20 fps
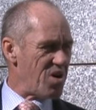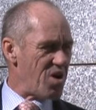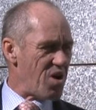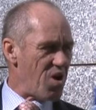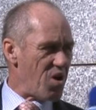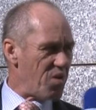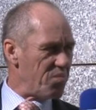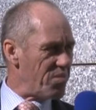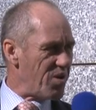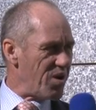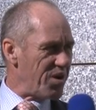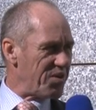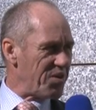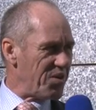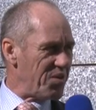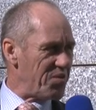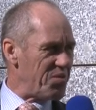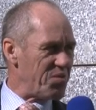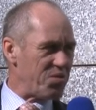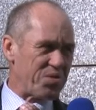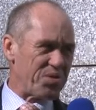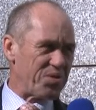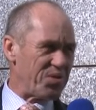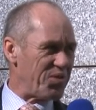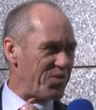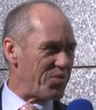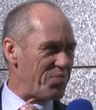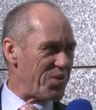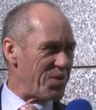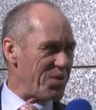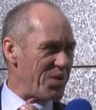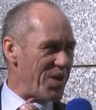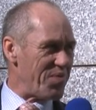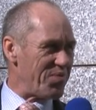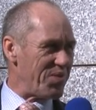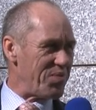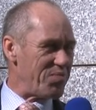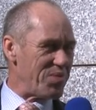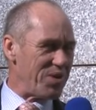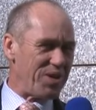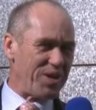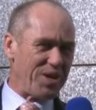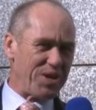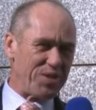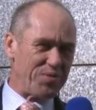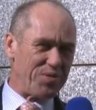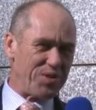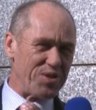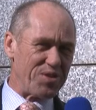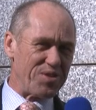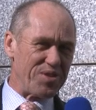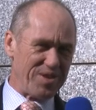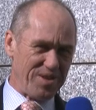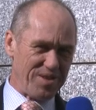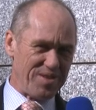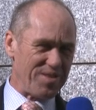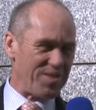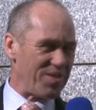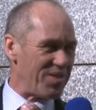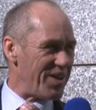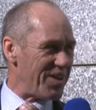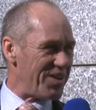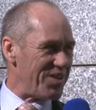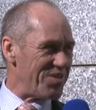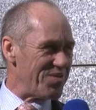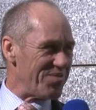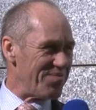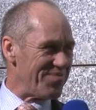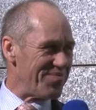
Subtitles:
Oh, Michael, look, it's been lovely being interviewed. Thank you.